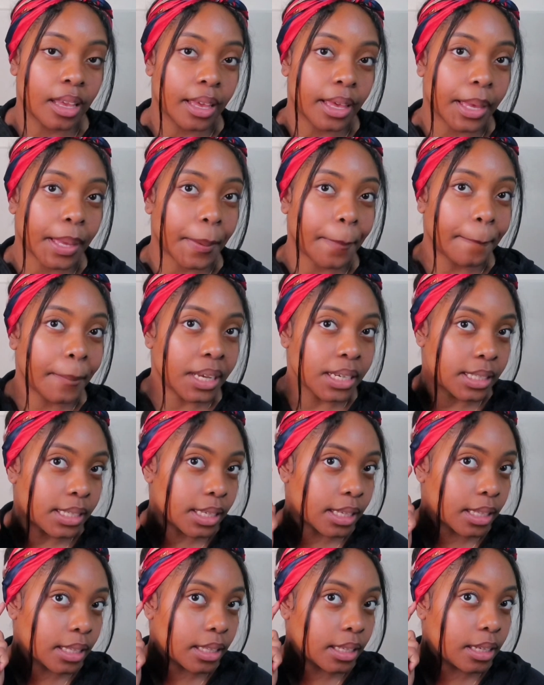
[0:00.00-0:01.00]
And
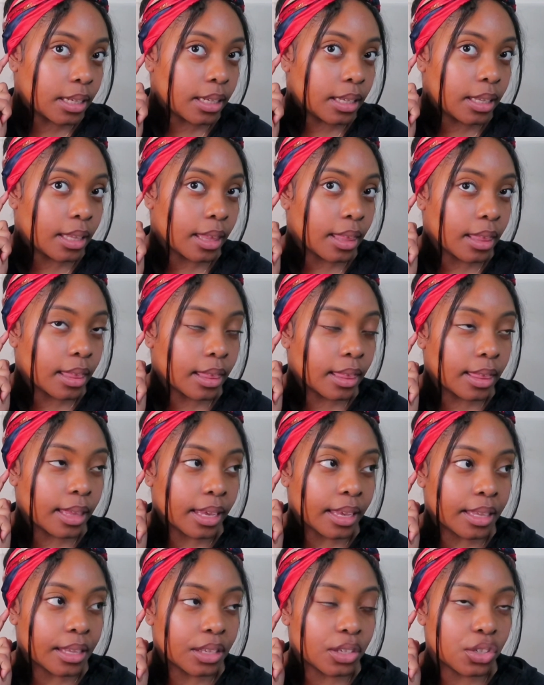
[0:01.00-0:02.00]
basically
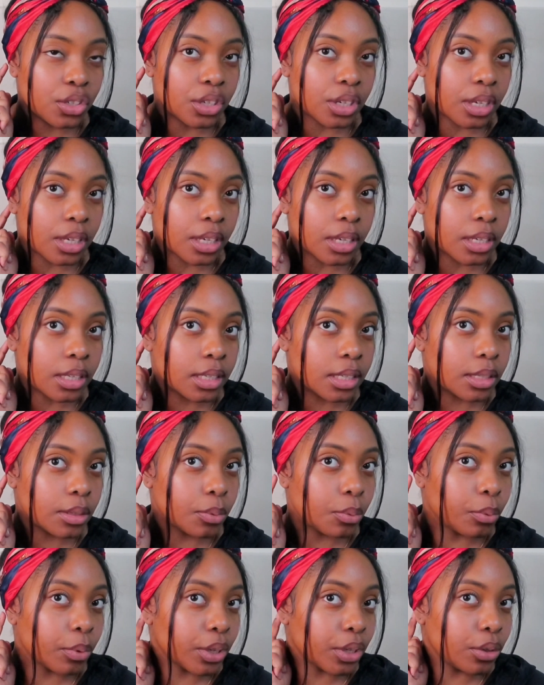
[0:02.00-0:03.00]
that is just
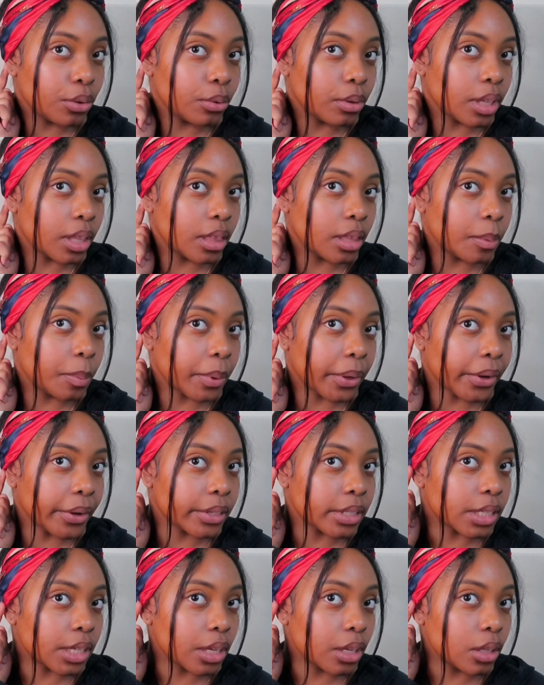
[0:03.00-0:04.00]
when you get the
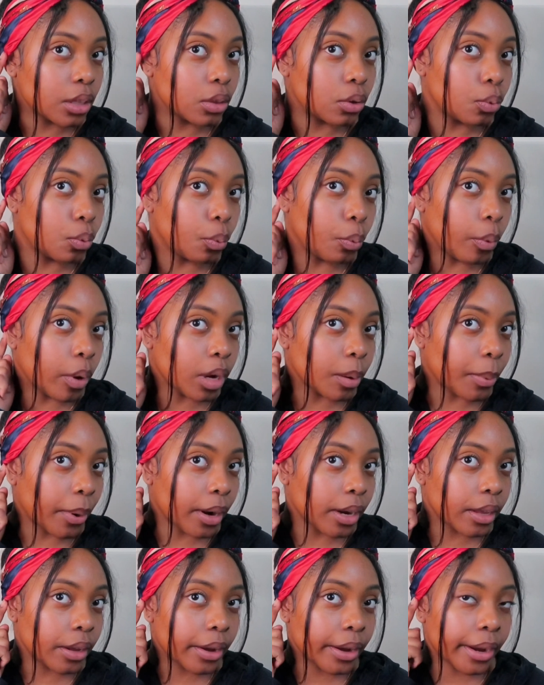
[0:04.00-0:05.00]
piercing through one
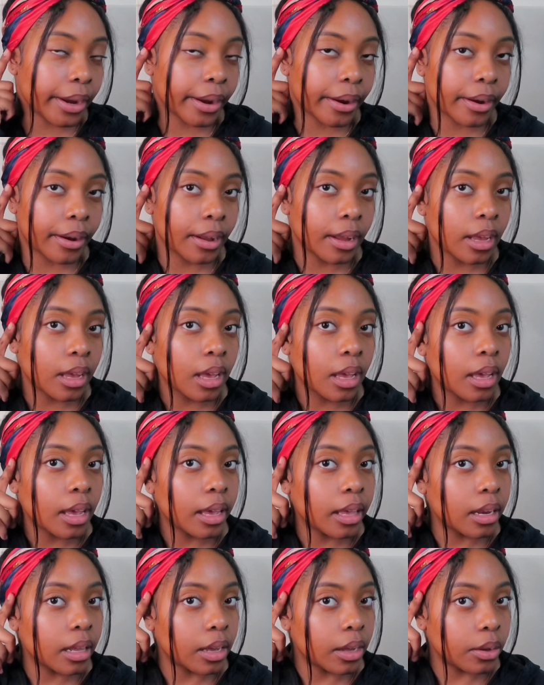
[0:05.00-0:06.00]
part of your ear
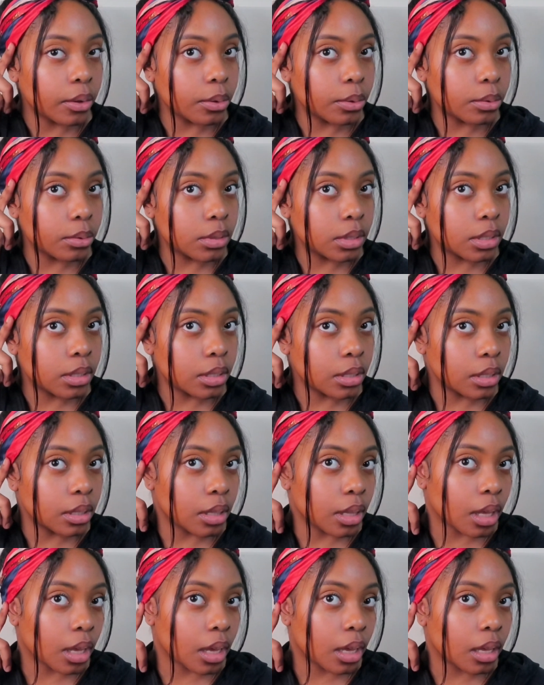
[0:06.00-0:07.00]
and it goes
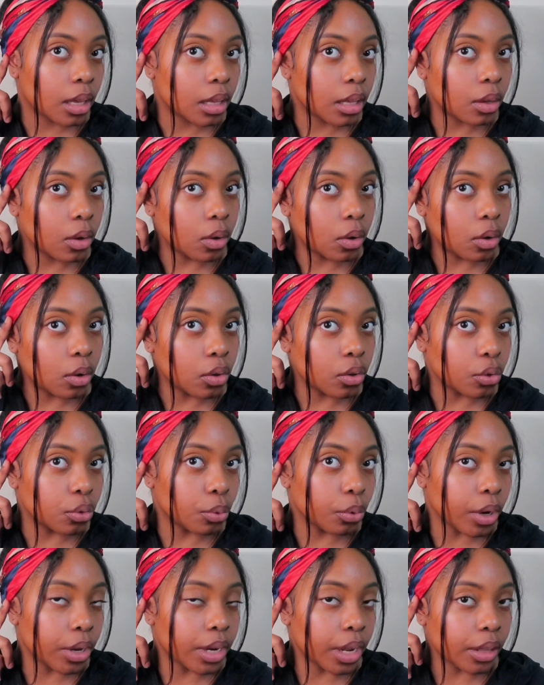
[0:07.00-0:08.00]
like
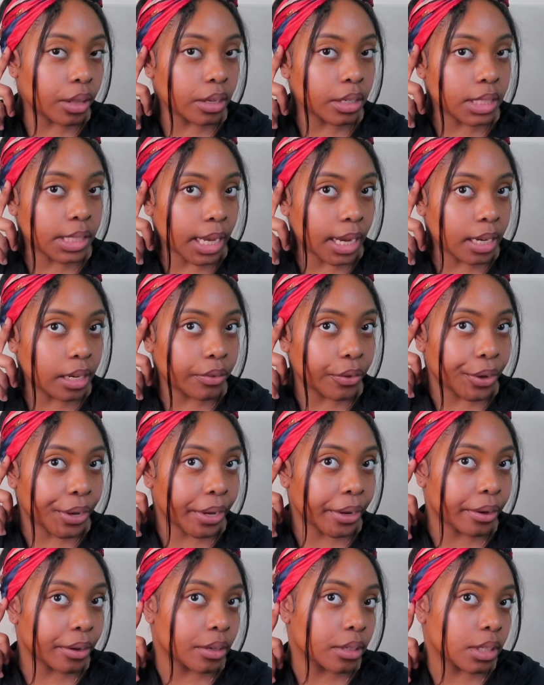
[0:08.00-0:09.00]
through another side of your ear.